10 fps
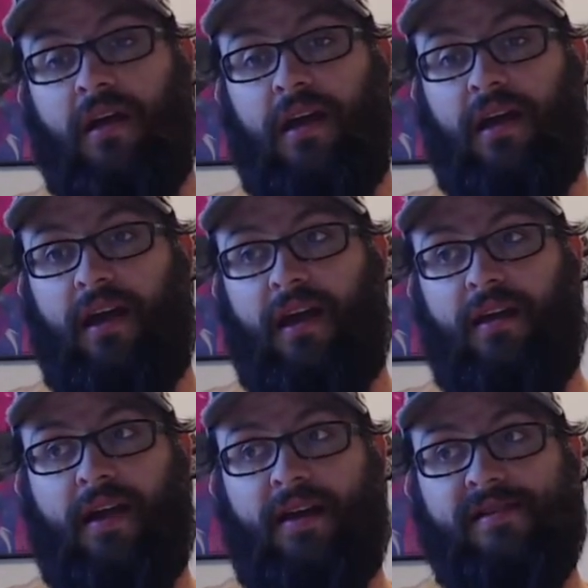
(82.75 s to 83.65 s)
And
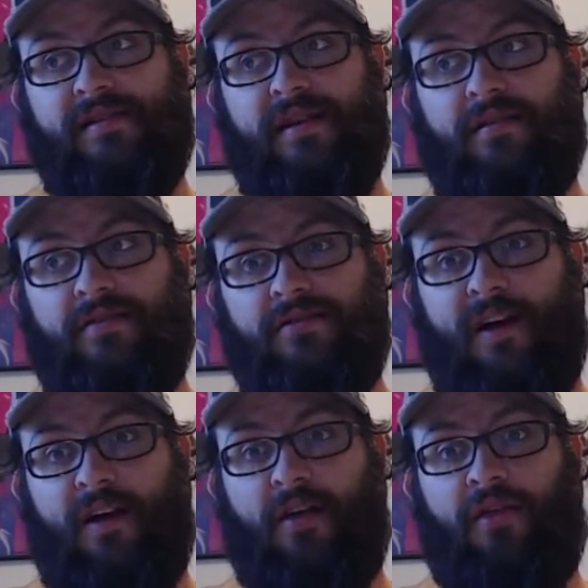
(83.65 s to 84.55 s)
I'd say there's
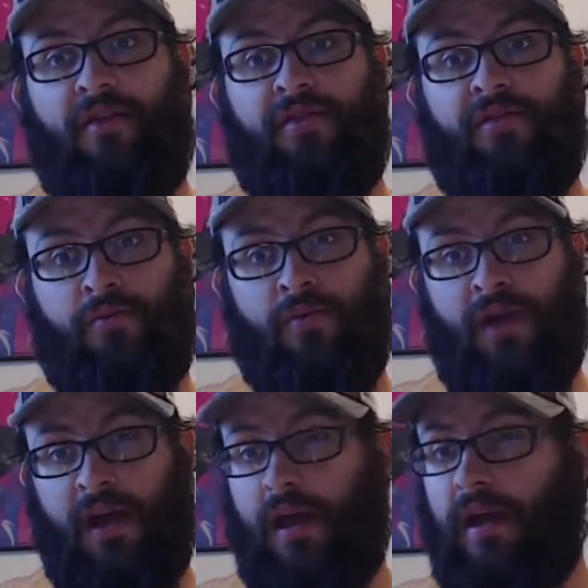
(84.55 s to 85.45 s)
about
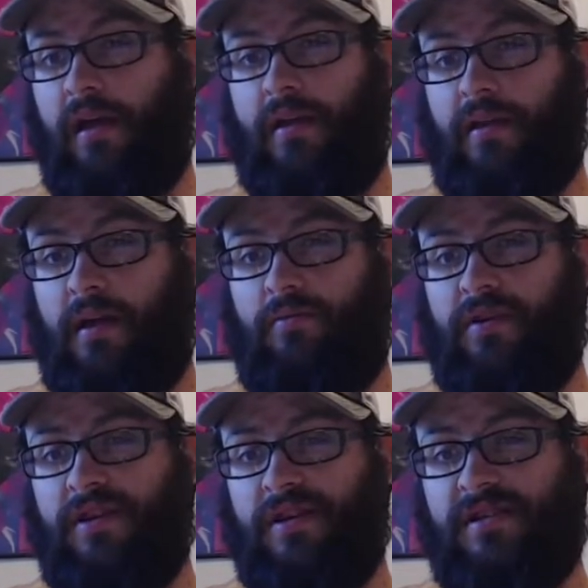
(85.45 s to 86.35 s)
three that
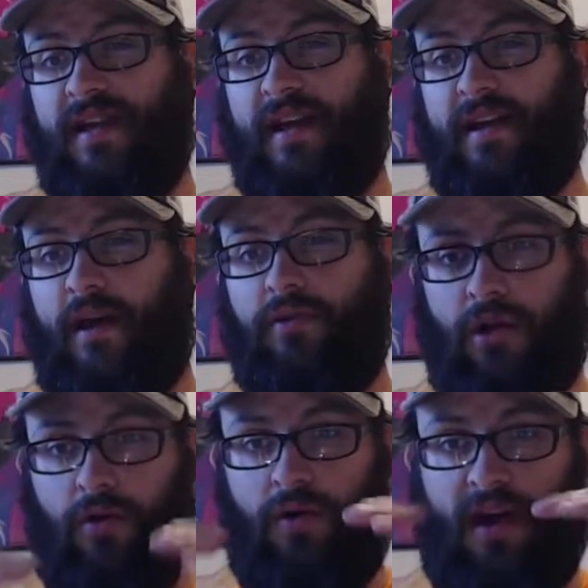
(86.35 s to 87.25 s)
really stand out, you
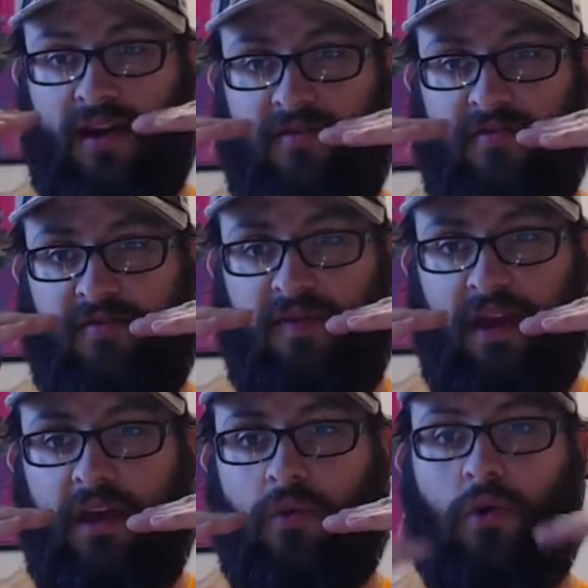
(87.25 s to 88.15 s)
know, kind of
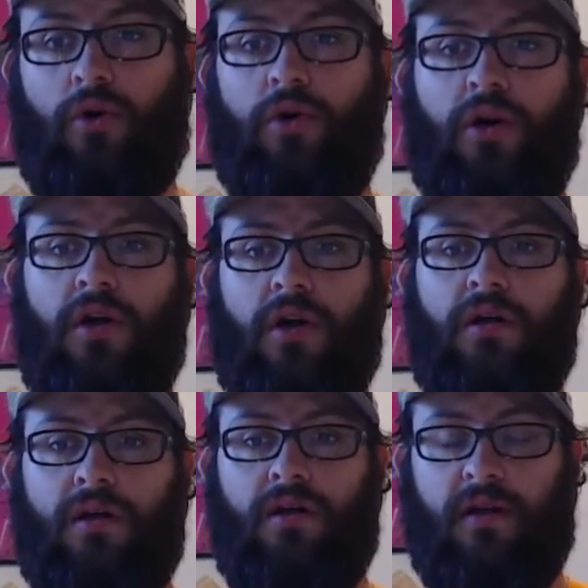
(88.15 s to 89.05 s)
equal
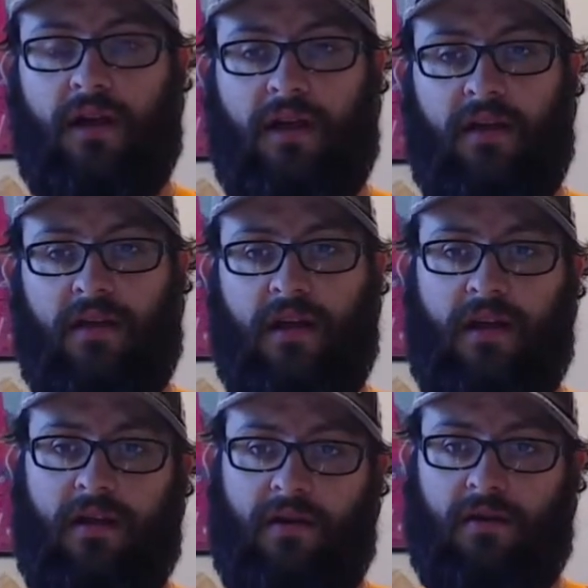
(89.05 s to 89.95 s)
in
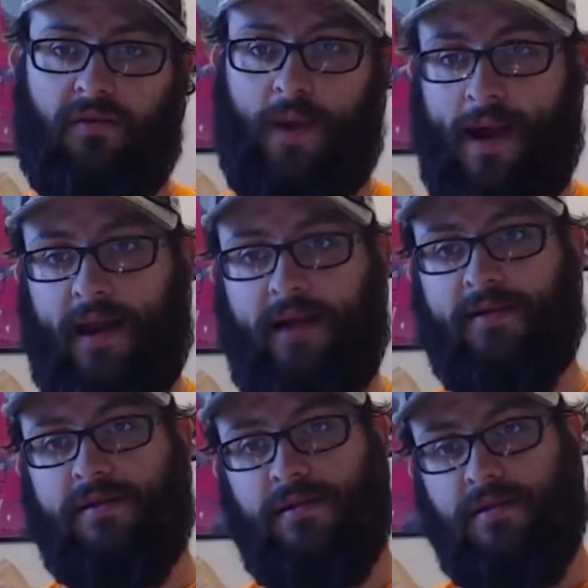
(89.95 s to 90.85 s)
in
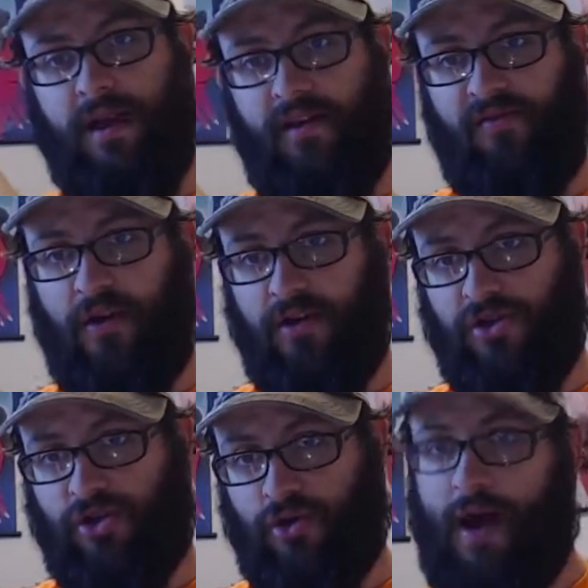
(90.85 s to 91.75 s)
ratings as far as
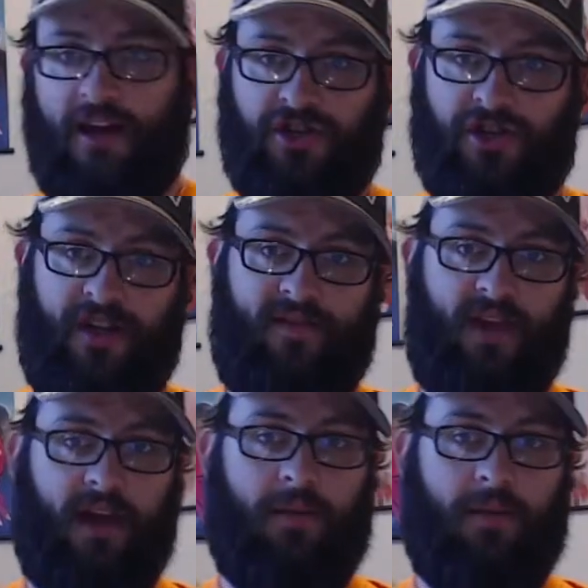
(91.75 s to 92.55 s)
trash TV.